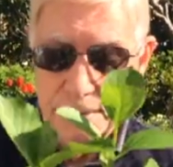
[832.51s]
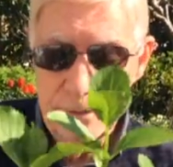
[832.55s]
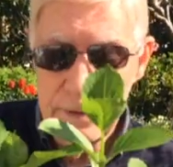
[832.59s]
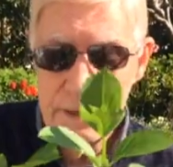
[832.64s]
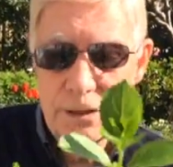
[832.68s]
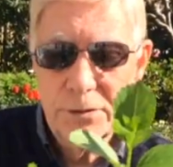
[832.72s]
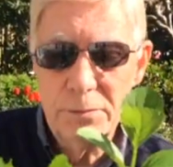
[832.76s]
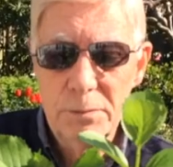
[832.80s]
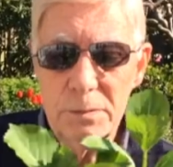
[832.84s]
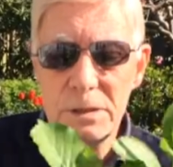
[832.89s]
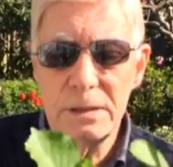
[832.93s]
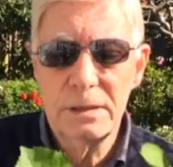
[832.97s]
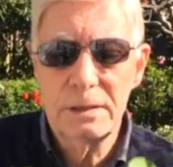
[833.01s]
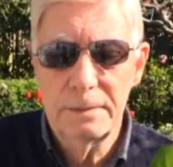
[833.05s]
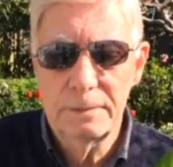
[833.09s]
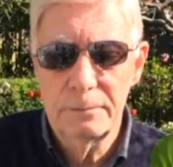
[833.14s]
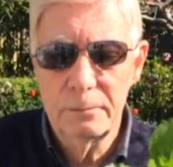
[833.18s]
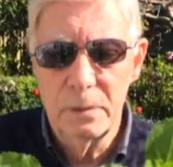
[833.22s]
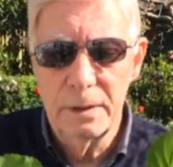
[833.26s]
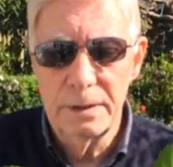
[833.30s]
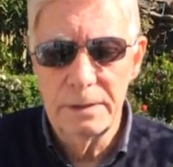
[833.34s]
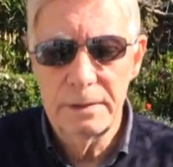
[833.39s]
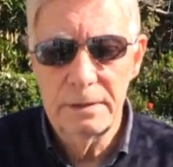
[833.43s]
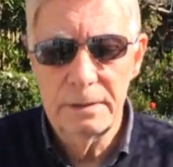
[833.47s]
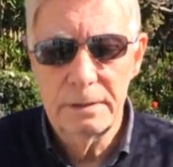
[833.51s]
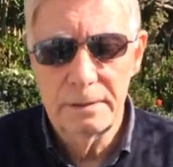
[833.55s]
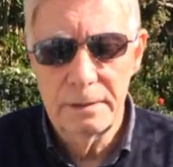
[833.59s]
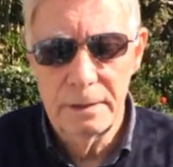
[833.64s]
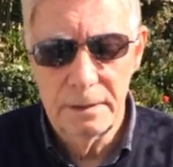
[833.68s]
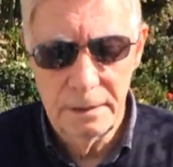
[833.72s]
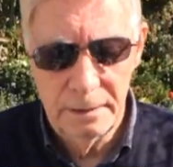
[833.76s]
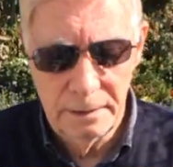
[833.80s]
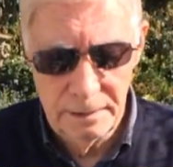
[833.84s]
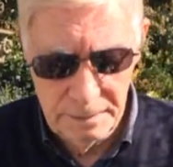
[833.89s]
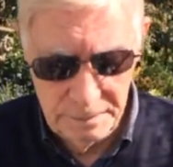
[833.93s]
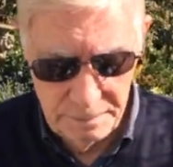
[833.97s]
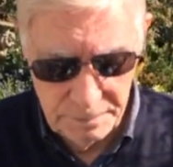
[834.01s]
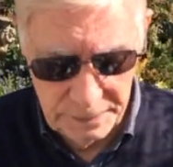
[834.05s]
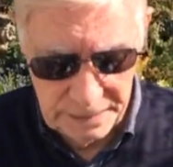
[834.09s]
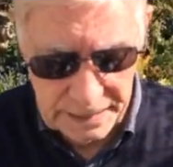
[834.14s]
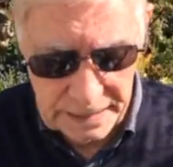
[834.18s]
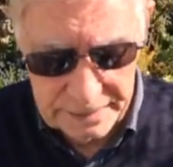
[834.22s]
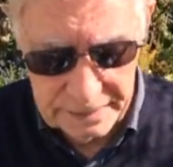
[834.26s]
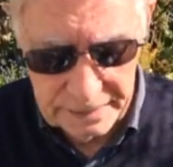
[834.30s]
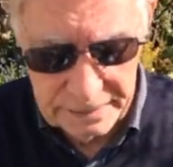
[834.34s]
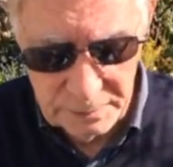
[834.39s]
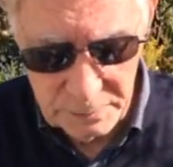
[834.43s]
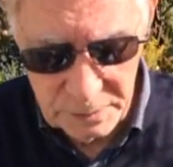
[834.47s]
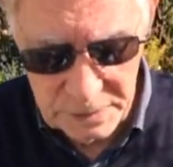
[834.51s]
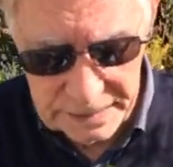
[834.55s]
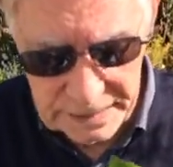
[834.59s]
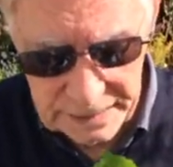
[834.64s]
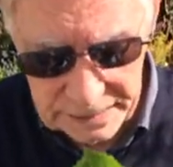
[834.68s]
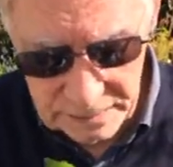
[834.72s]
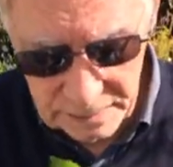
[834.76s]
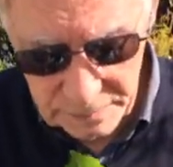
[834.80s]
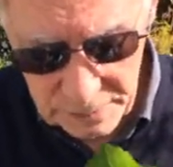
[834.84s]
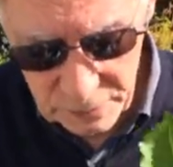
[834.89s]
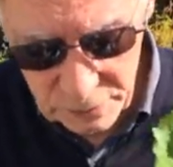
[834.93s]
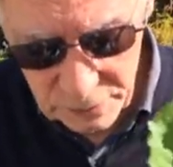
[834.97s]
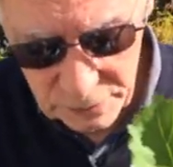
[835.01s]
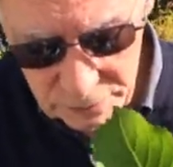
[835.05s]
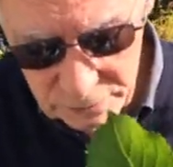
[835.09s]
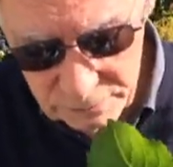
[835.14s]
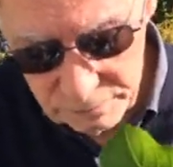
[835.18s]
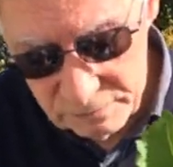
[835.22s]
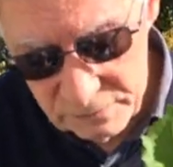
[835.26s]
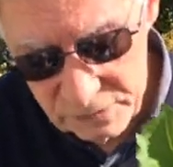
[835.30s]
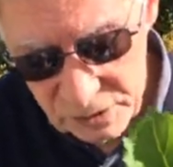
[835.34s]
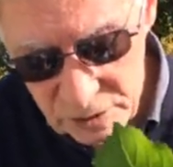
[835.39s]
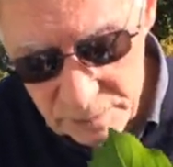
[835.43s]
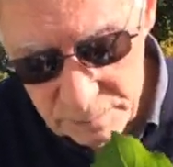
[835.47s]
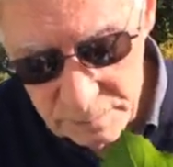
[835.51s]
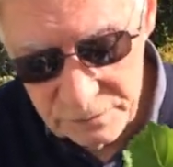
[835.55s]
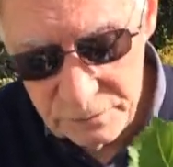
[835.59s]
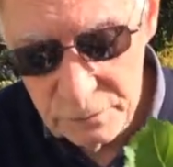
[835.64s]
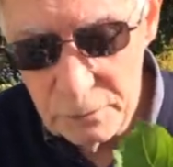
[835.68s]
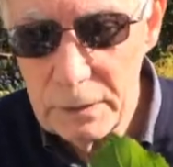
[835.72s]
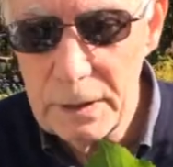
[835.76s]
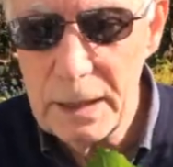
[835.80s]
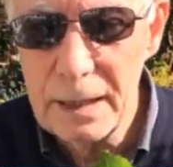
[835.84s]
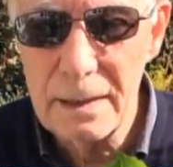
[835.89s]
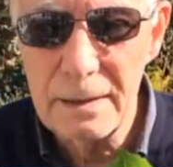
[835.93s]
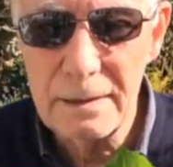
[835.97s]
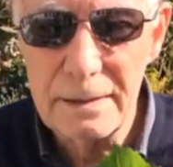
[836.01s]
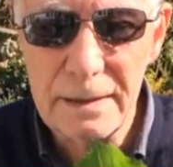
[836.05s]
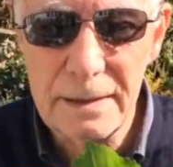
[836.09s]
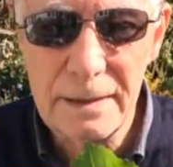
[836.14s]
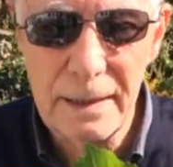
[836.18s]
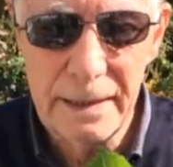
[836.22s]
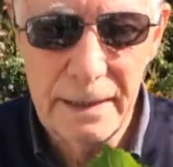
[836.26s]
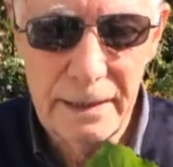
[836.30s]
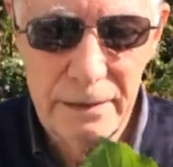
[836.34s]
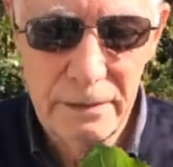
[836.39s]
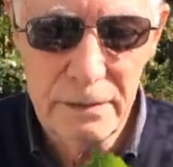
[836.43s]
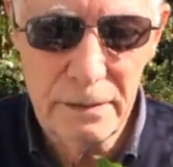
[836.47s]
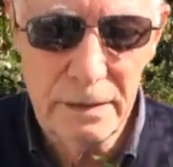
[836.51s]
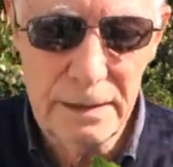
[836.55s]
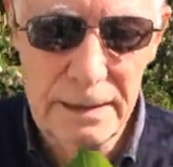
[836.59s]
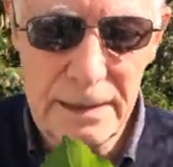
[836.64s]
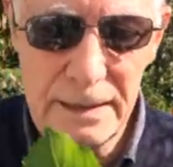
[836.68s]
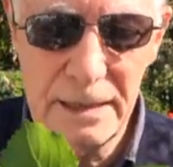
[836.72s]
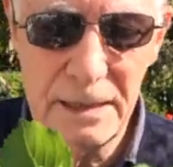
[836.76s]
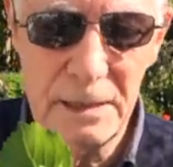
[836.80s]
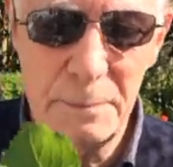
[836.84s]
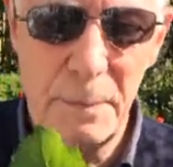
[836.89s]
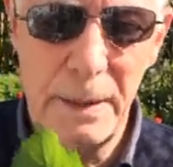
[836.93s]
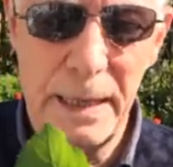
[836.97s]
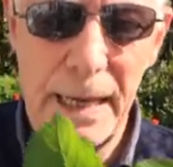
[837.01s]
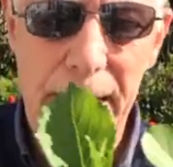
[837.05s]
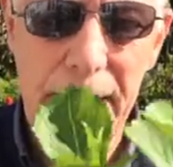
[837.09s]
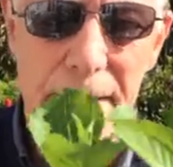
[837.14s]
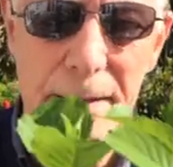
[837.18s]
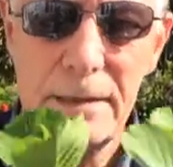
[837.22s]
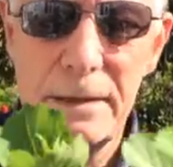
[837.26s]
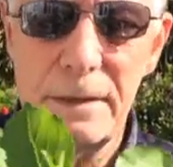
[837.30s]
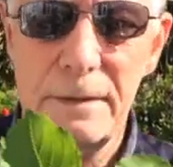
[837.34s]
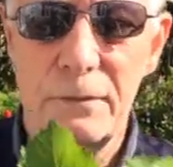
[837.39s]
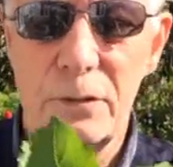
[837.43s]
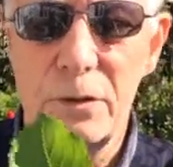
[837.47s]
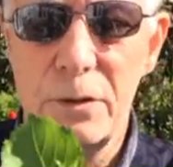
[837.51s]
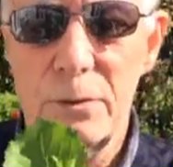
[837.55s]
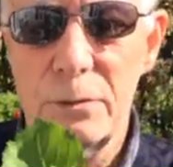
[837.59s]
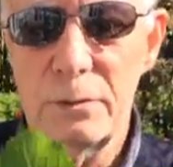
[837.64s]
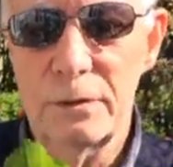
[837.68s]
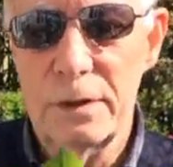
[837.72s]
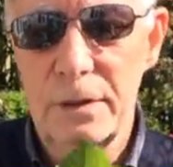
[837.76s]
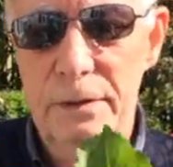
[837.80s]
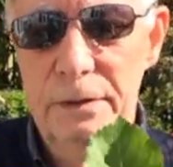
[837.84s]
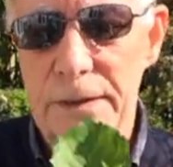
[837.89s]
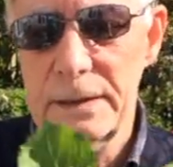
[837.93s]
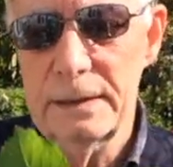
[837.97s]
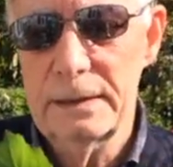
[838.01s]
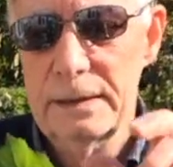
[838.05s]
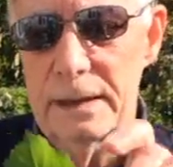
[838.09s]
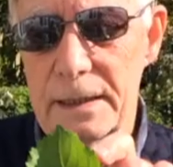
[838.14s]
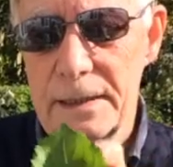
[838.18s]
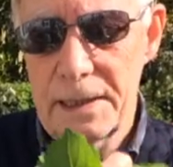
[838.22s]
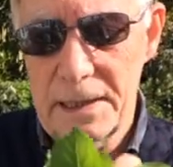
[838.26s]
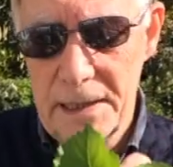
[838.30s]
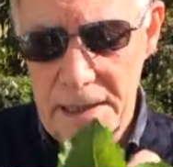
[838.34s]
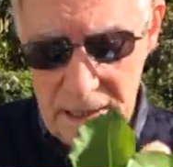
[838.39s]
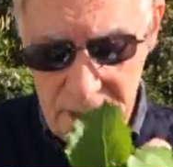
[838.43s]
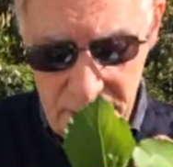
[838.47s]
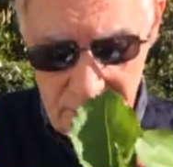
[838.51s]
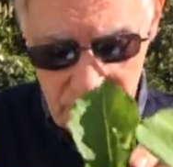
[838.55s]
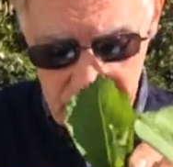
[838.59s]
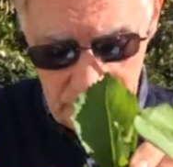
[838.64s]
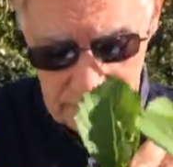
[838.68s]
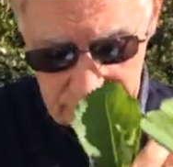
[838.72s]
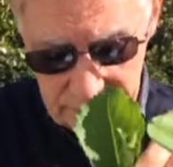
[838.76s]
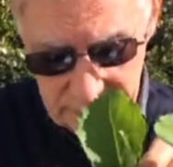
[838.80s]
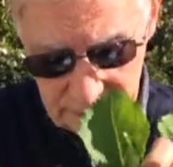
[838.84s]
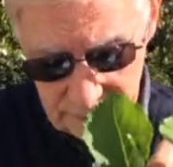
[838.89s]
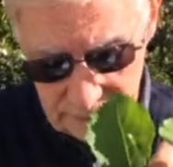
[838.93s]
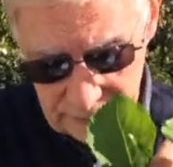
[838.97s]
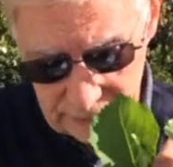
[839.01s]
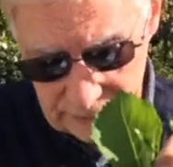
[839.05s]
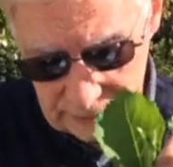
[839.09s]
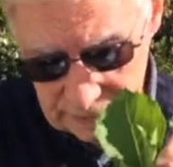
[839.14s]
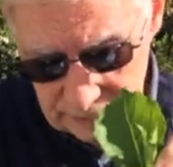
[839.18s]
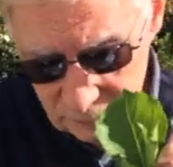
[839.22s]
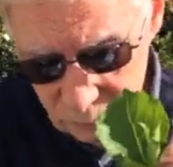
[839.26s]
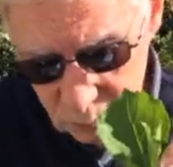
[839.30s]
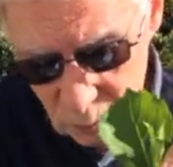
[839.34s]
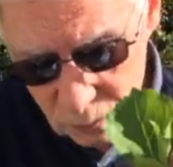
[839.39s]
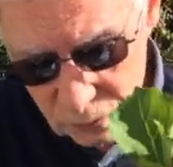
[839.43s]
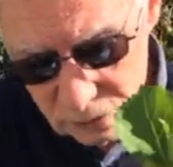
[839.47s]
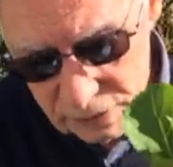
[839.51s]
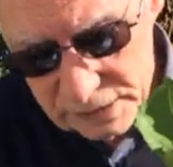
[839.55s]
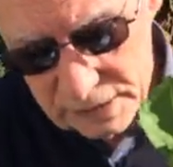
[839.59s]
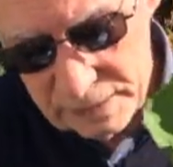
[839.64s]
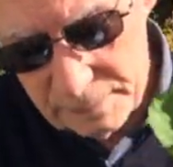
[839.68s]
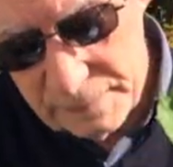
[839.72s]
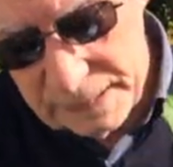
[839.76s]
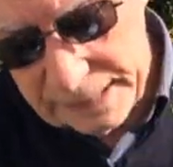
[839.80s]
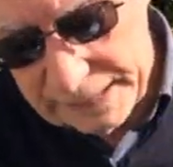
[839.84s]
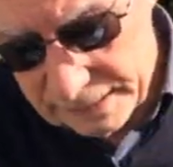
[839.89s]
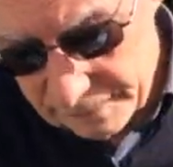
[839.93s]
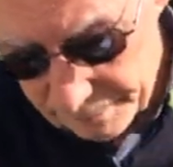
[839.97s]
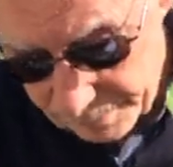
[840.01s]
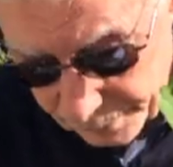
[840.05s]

This was one cutting that was taken about year before last, and as you can see there's plenty of growth on it, but I want to make